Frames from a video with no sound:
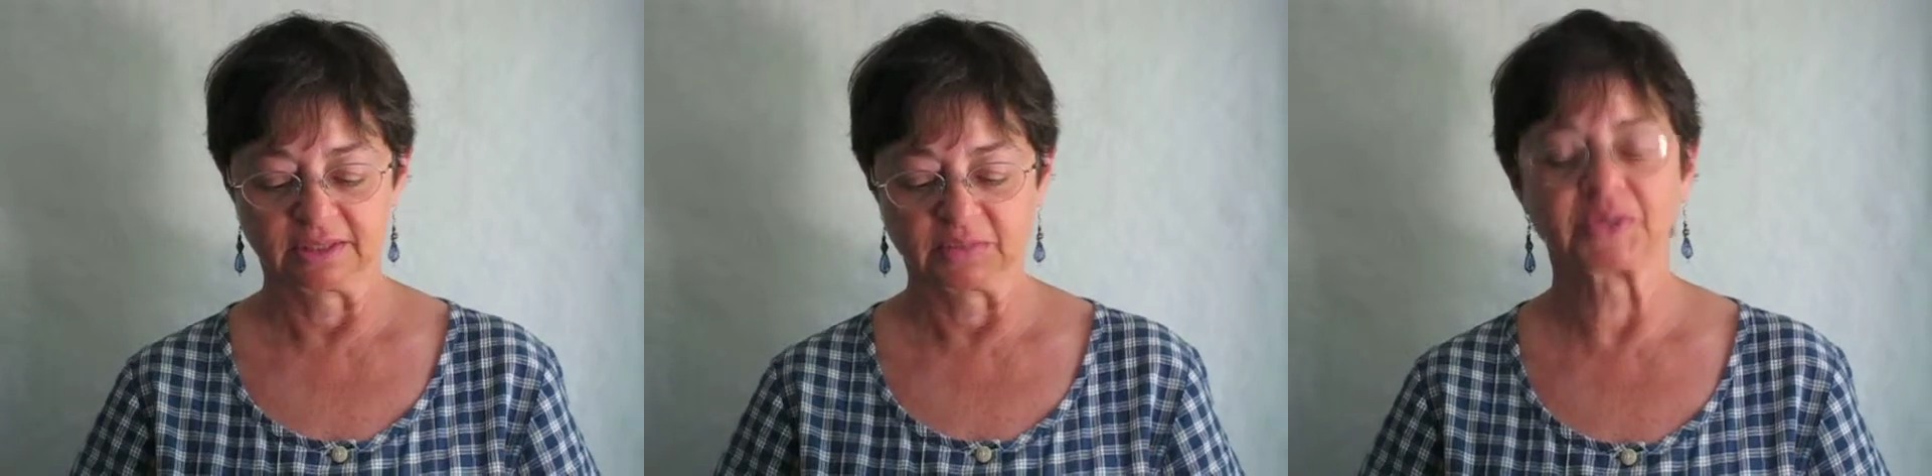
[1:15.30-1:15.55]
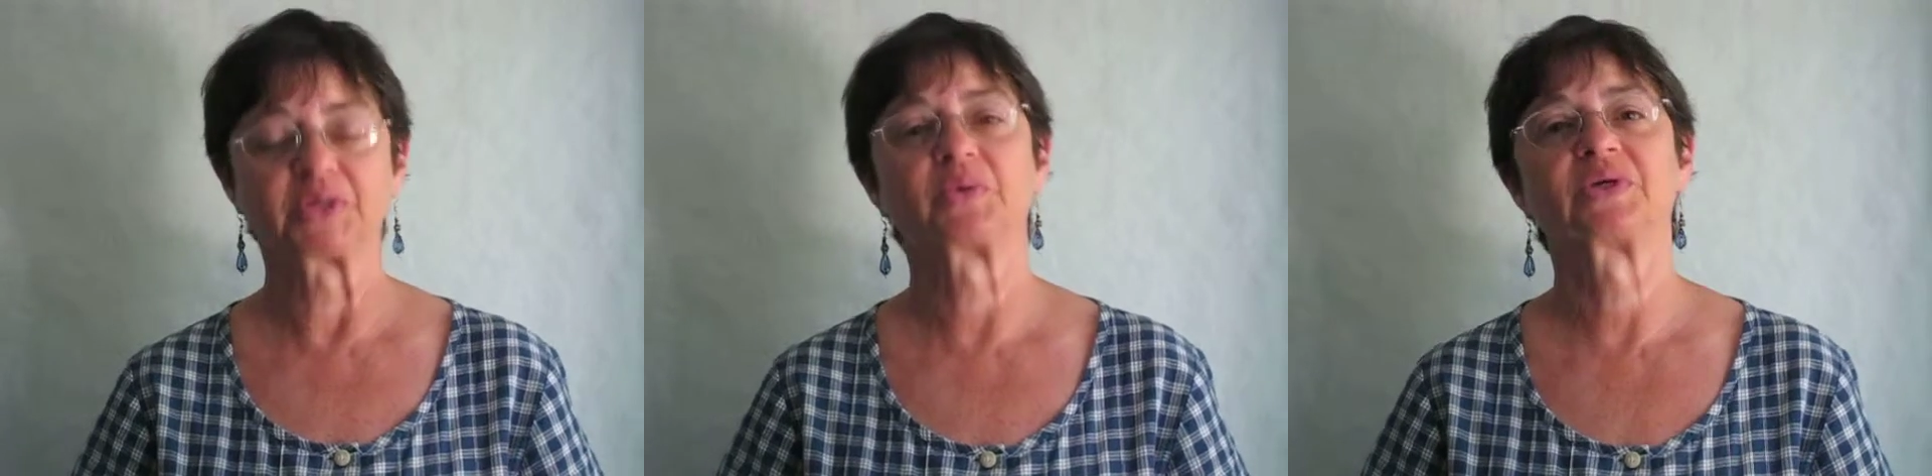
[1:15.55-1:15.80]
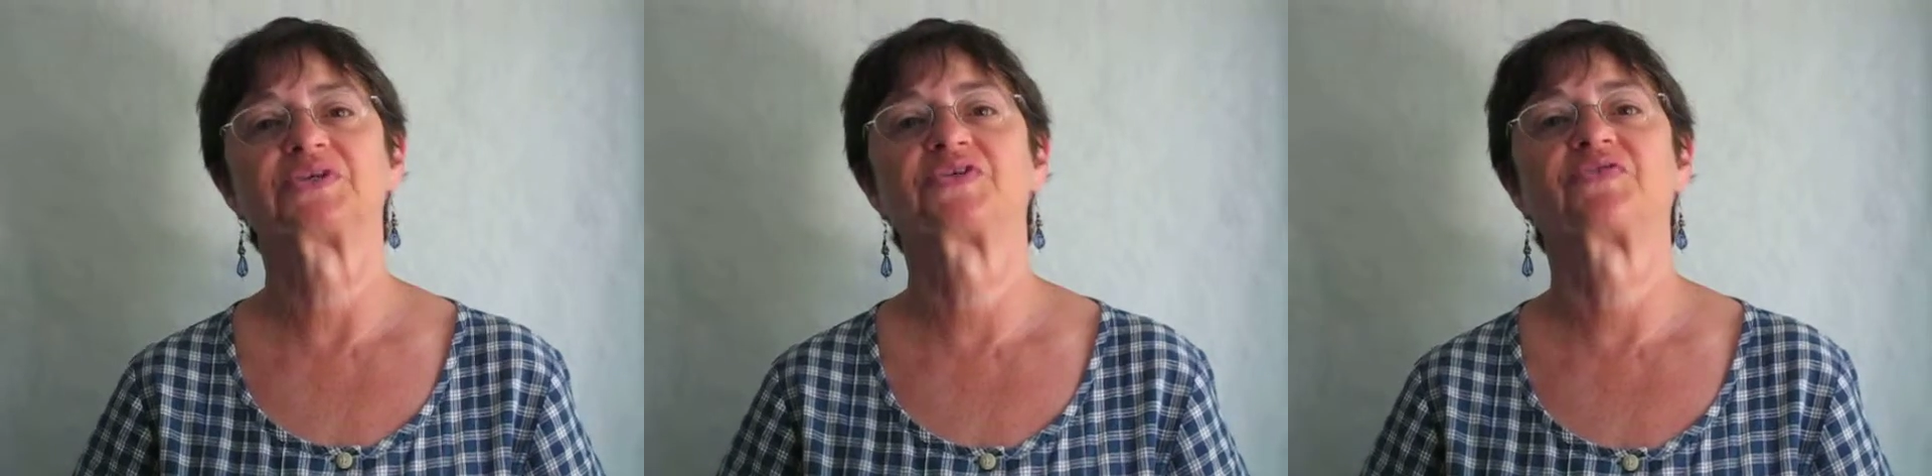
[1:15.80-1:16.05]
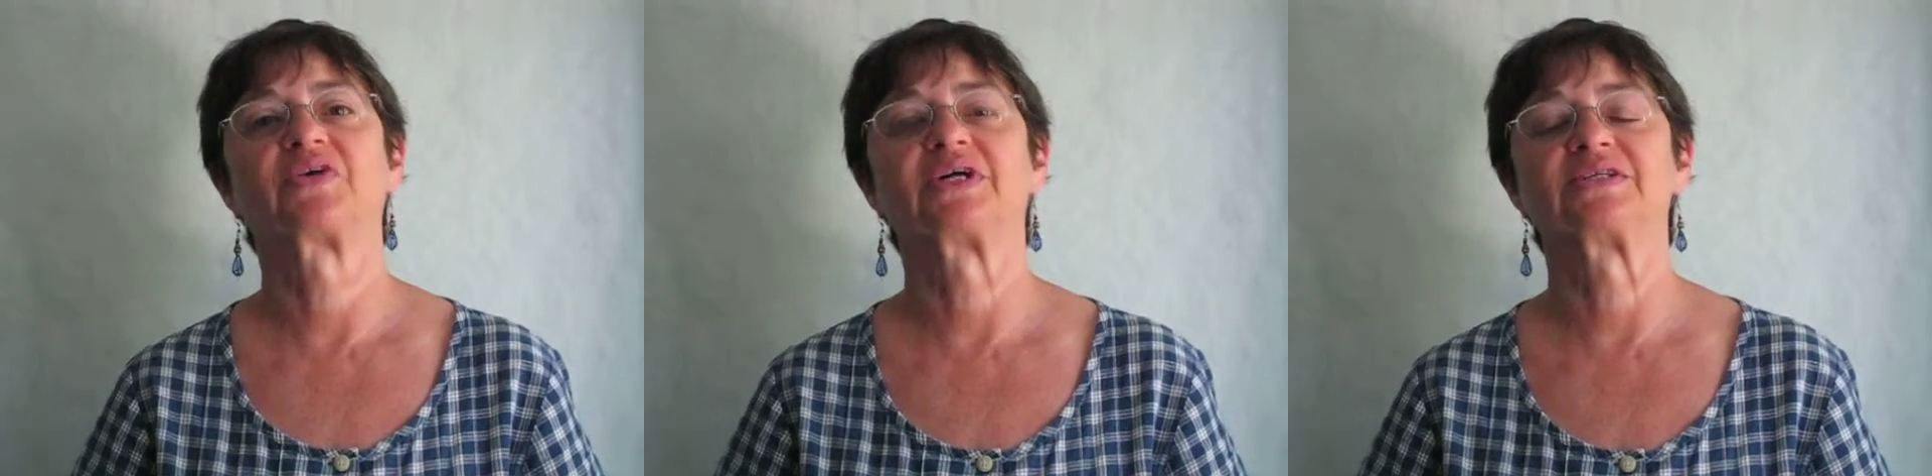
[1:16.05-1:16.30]
But it was
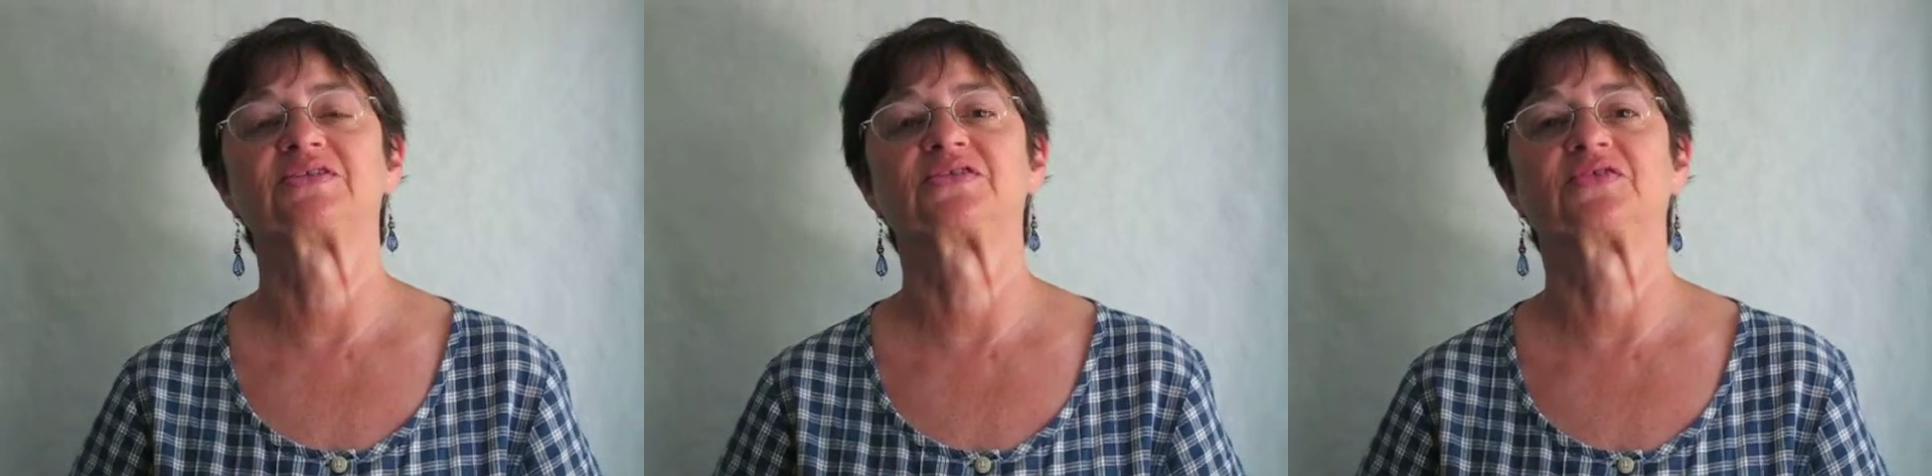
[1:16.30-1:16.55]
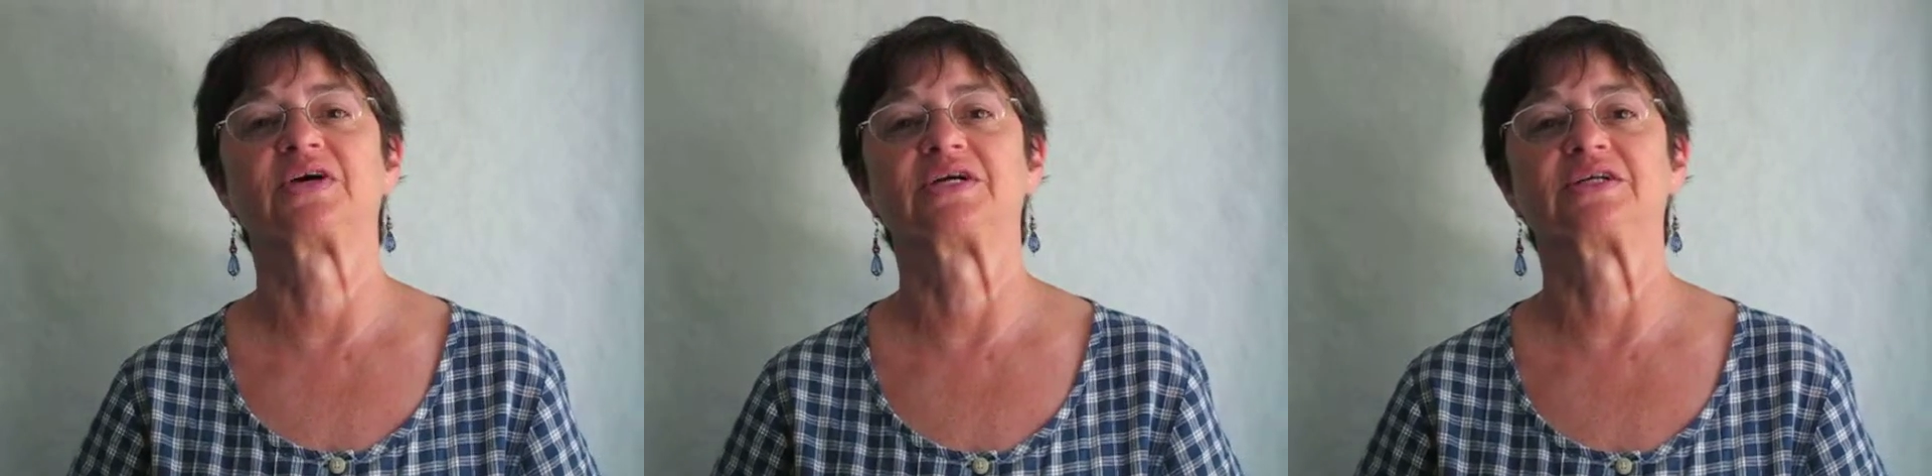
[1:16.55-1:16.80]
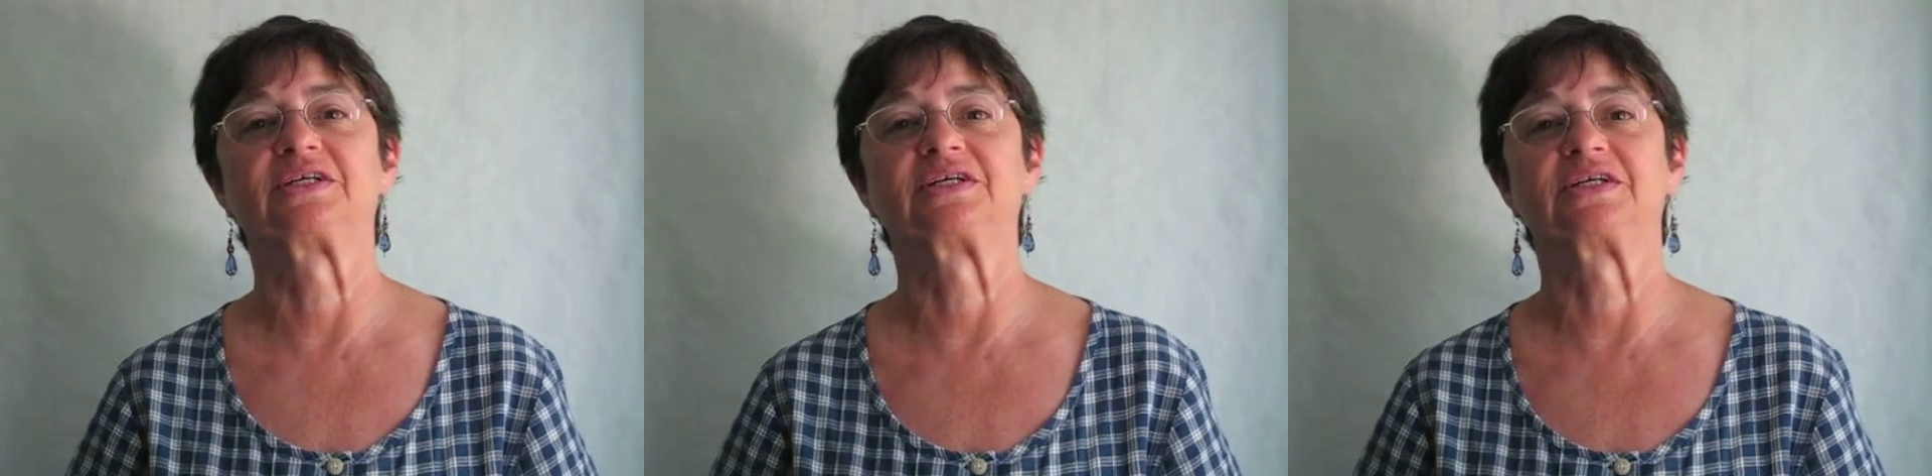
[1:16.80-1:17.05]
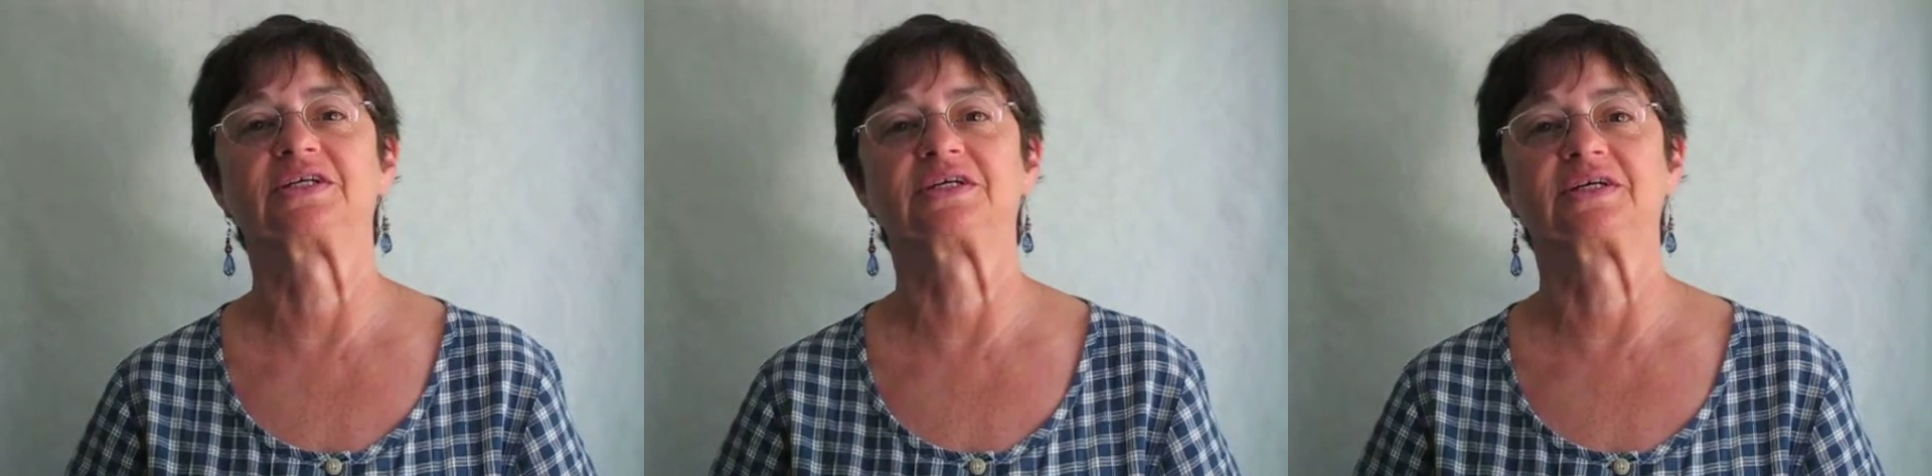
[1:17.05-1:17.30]
frustrating,